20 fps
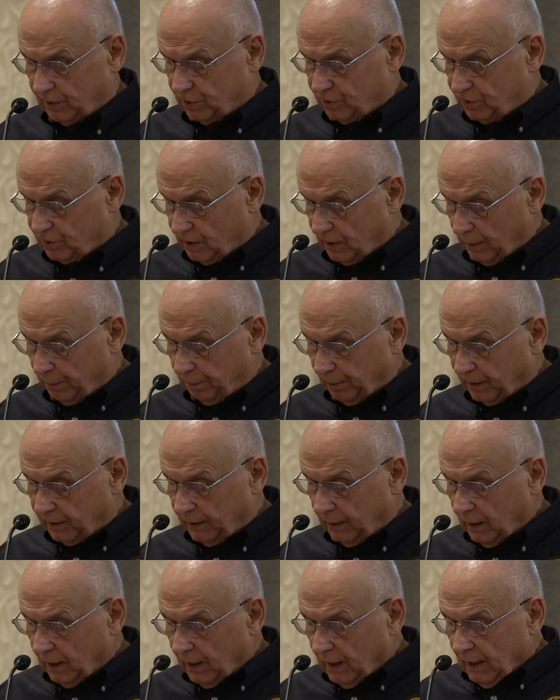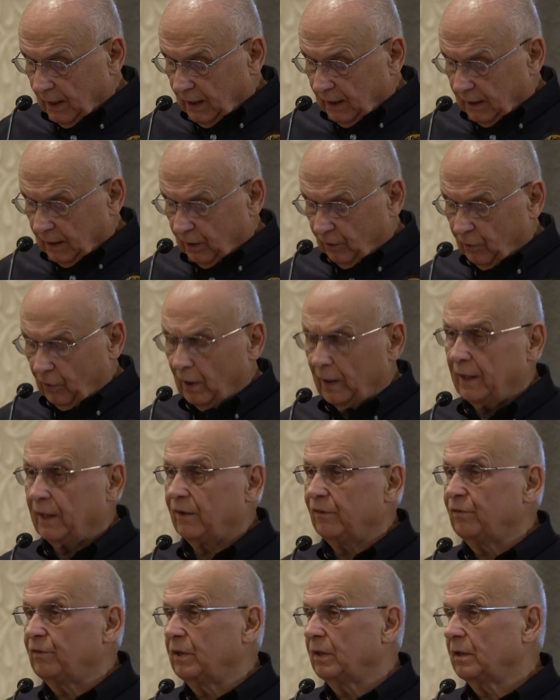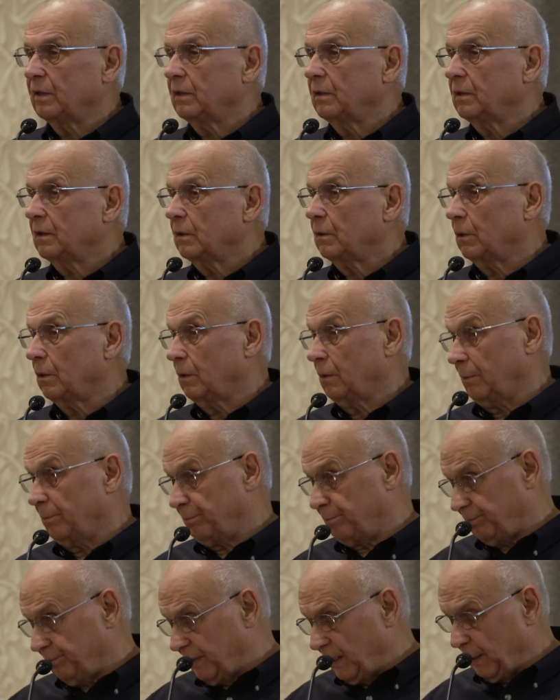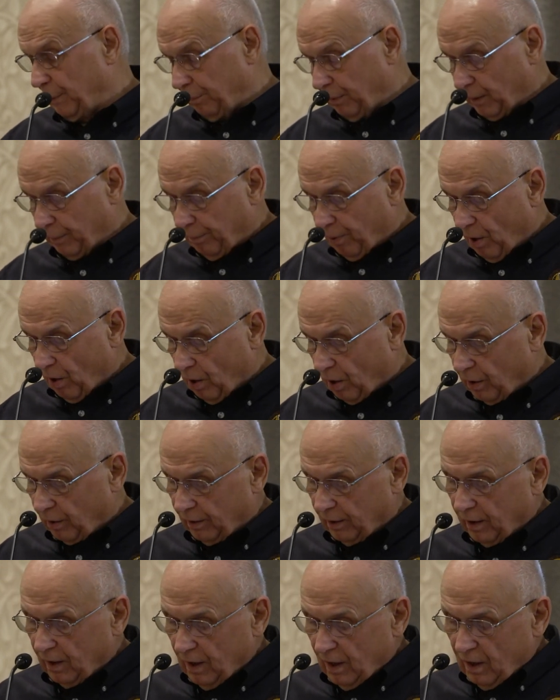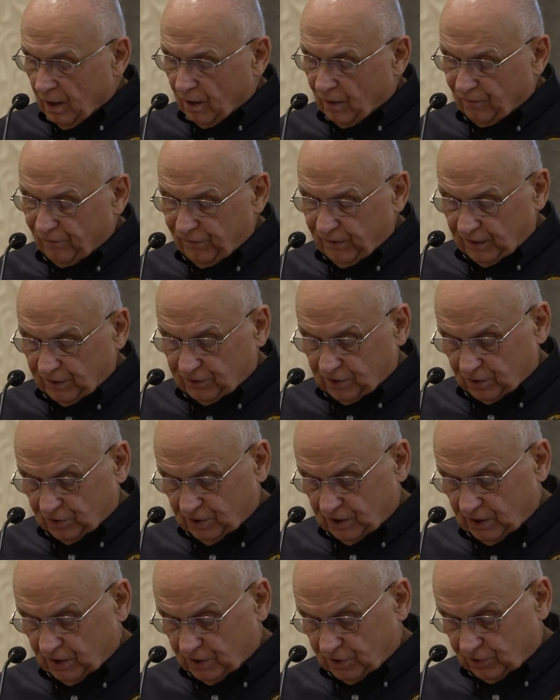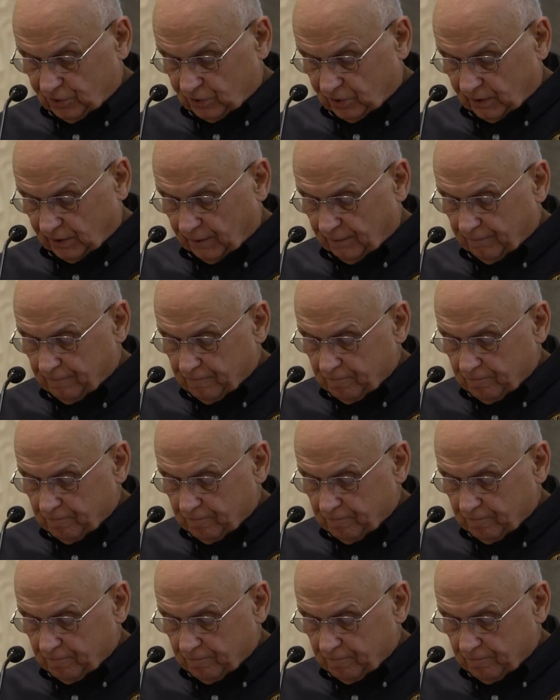is deeply engraved or deeply part of Vinton's history.